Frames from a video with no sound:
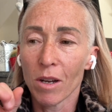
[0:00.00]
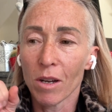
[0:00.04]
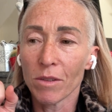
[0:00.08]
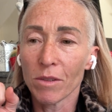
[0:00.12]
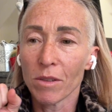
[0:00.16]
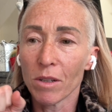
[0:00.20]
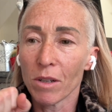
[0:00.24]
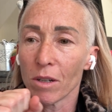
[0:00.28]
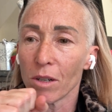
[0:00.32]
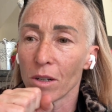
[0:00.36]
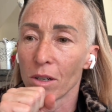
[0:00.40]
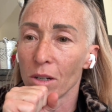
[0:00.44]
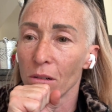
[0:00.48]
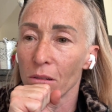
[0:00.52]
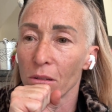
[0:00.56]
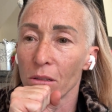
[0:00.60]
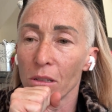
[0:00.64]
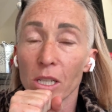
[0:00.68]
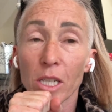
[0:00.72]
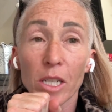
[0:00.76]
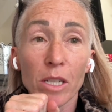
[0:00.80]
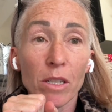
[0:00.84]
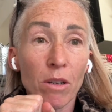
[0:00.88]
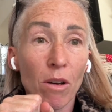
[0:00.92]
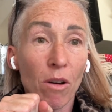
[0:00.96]
the
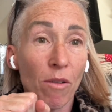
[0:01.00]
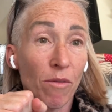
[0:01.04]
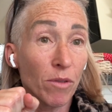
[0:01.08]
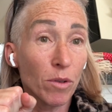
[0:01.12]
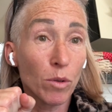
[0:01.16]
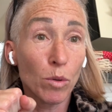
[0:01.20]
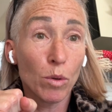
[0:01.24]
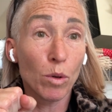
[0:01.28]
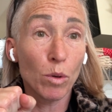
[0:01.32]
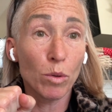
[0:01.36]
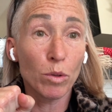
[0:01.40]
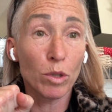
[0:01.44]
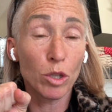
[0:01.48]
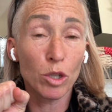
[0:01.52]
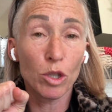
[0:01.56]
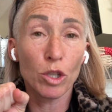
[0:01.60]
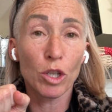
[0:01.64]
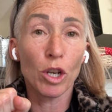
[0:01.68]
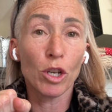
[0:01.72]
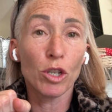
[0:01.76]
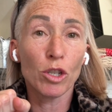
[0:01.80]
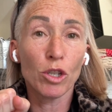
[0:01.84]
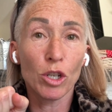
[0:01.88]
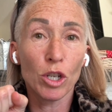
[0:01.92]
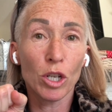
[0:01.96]
need of glucose is
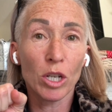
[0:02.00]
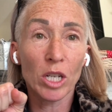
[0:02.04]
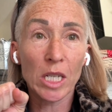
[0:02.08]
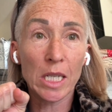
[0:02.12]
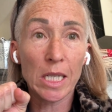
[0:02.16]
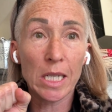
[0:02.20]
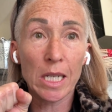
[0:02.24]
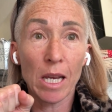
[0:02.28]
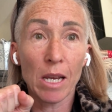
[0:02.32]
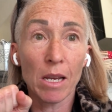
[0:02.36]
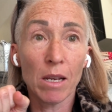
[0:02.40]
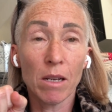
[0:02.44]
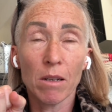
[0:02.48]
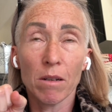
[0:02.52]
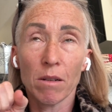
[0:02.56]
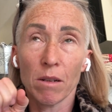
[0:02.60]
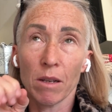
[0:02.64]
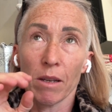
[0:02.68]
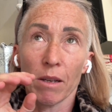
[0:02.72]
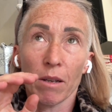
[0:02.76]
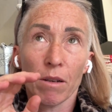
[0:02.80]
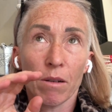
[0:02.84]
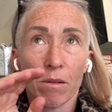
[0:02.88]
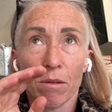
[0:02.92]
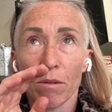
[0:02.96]
changing day
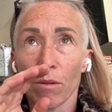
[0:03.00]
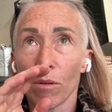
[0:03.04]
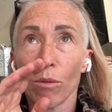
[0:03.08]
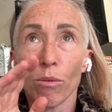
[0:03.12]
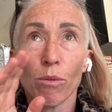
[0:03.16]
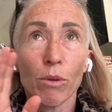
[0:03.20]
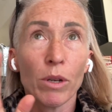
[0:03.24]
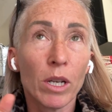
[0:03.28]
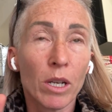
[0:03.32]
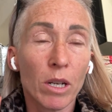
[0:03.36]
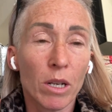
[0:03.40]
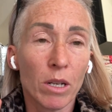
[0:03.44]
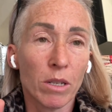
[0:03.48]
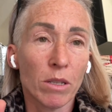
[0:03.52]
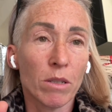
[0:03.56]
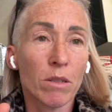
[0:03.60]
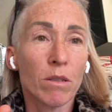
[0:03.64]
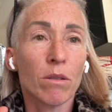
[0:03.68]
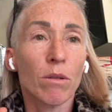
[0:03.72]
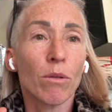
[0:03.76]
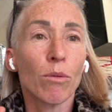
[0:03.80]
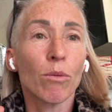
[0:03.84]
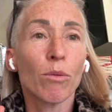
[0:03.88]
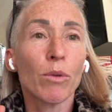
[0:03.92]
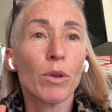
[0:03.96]
like weekly
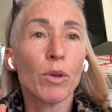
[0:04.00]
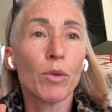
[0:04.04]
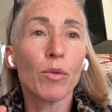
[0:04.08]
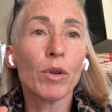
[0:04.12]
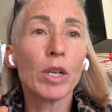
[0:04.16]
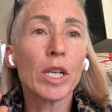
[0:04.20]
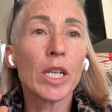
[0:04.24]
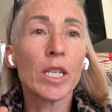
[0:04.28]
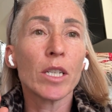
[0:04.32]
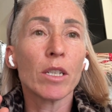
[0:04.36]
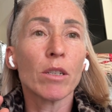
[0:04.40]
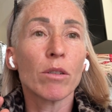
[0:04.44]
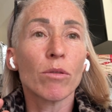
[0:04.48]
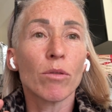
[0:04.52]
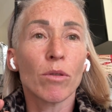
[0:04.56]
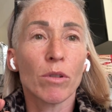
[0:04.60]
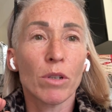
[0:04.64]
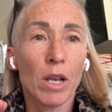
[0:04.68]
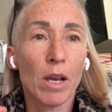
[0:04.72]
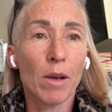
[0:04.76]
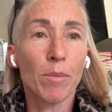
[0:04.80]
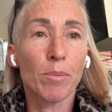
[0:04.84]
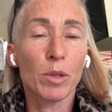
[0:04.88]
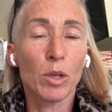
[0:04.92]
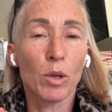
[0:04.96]
so we really need to
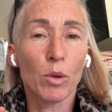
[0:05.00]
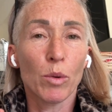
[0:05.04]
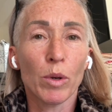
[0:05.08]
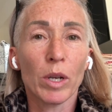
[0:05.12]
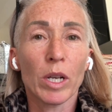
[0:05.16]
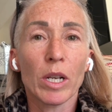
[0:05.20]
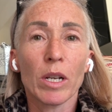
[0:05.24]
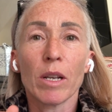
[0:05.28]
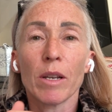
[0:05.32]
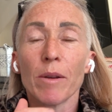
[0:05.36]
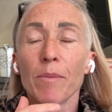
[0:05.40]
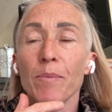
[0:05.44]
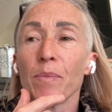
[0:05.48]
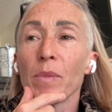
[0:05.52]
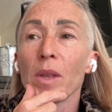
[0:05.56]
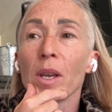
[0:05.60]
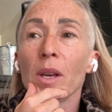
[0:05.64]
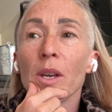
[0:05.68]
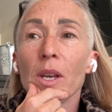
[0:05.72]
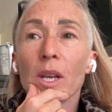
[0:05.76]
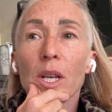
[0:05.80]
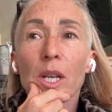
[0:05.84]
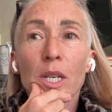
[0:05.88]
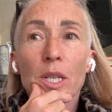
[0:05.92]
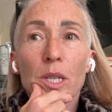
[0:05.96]
adapt quickly
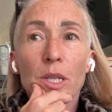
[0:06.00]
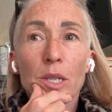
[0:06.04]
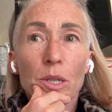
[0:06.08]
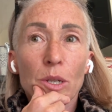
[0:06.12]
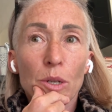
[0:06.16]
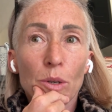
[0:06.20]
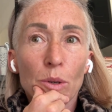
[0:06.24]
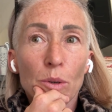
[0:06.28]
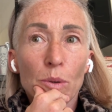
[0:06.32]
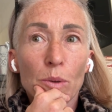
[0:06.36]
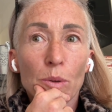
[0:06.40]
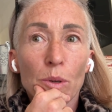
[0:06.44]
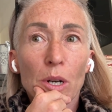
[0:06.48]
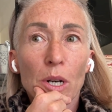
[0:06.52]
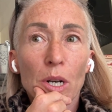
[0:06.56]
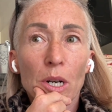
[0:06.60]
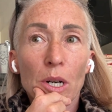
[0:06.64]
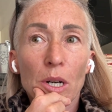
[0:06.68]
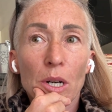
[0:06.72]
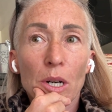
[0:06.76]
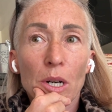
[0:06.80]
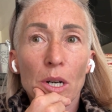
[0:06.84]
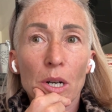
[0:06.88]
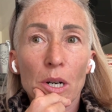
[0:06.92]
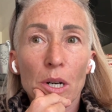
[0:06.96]
so,
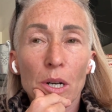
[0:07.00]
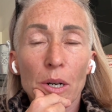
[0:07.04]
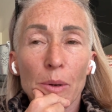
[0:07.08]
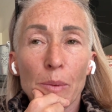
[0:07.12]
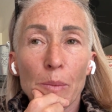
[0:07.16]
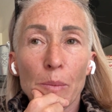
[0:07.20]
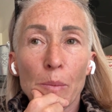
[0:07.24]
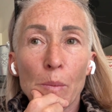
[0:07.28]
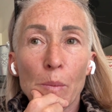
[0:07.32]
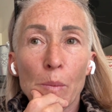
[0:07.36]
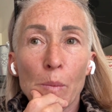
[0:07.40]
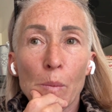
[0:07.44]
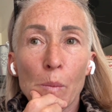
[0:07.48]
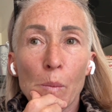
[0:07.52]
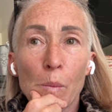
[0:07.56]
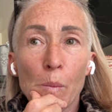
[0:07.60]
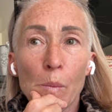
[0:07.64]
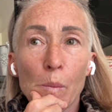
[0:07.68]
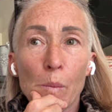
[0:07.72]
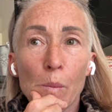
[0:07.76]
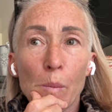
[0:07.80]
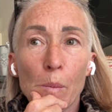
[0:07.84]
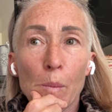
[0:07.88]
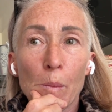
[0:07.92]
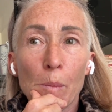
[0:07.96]
um,
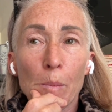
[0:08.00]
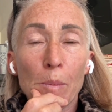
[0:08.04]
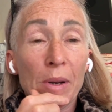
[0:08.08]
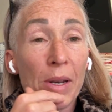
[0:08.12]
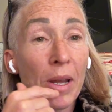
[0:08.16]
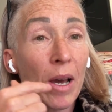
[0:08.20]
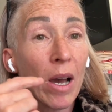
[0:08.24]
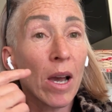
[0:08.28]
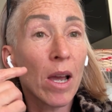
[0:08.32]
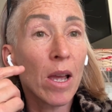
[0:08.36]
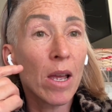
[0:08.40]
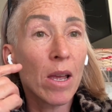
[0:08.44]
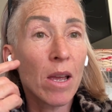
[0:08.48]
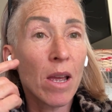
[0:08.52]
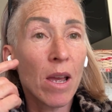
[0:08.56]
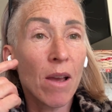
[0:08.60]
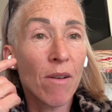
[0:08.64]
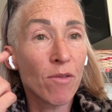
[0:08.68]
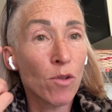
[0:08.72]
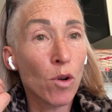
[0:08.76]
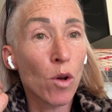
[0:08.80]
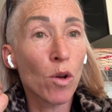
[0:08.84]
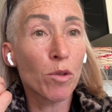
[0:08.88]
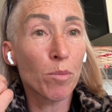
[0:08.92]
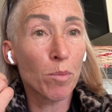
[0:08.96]
but I
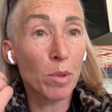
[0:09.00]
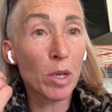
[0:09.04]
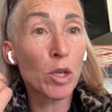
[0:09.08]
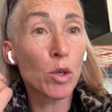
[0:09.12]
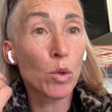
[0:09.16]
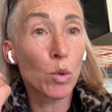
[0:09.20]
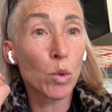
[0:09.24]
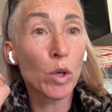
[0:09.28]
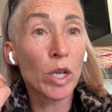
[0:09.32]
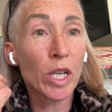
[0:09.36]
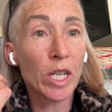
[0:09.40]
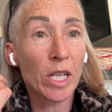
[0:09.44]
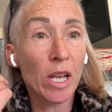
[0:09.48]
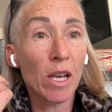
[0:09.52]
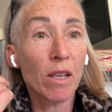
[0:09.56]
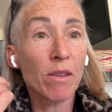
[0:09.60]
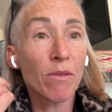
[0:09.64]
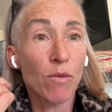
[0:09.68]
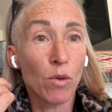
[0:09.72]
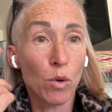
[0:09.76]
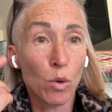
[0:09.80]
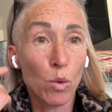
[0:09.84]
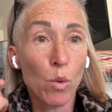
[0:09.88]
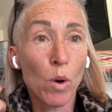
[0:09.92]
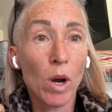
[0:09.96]
have not been doing
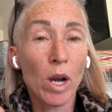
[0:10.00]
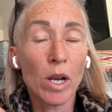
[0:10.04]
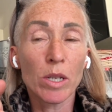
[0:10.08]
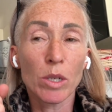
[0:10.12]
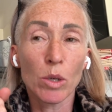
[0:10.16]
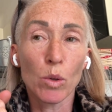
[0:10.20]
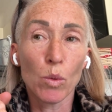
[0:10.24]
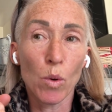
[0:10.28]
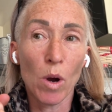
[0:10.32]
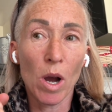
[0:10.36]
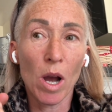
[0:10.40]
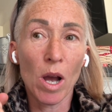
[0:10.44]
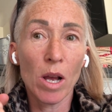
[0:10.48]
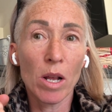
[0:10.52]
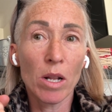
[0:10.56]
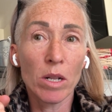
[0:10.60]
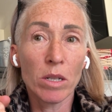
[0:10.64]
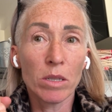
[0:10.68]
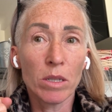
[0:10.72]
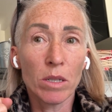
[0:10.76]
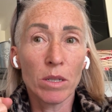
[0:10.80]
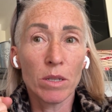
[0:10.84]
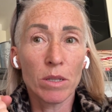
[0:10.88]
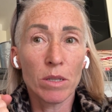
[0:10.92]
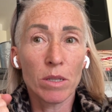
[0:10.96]
that for quite a
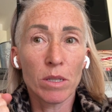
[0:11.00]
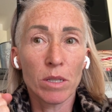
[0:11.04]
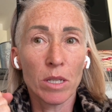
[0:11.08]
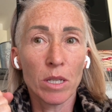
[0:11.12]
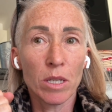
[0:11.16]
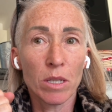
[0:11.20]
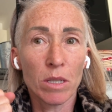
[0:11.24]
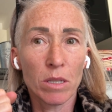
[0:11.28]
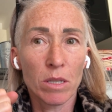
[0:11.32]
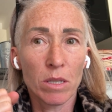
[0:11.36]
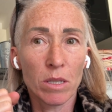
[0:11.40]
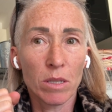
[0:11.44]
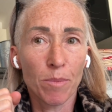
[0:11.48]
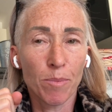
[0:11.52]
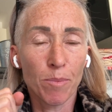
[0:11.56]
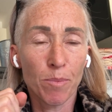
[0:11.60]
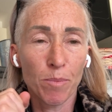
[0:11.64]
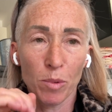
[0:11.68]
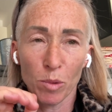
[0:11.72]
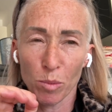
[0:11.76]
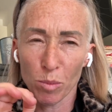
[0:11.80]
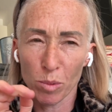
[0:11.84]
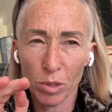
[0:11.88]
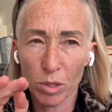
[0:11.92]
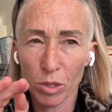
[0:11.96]
while since
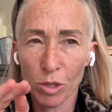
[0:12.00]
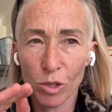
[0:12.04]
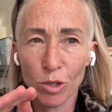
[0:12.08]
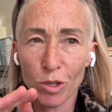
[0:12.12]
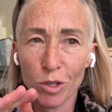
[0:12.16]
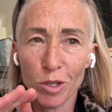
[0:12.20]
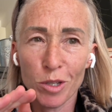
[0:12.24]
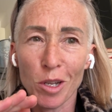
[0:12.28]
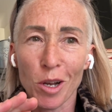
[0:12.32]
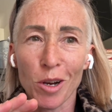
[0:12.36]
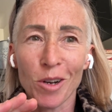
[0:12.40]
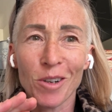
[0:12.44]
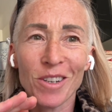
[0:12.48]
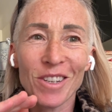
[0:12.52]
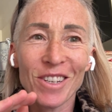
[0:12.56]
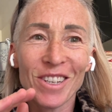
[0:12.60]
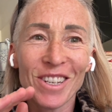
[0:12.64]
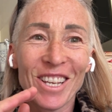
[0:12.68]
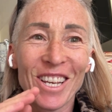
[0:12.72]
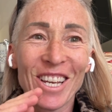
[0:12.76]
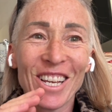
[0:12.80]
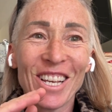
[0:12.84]
puberty just started.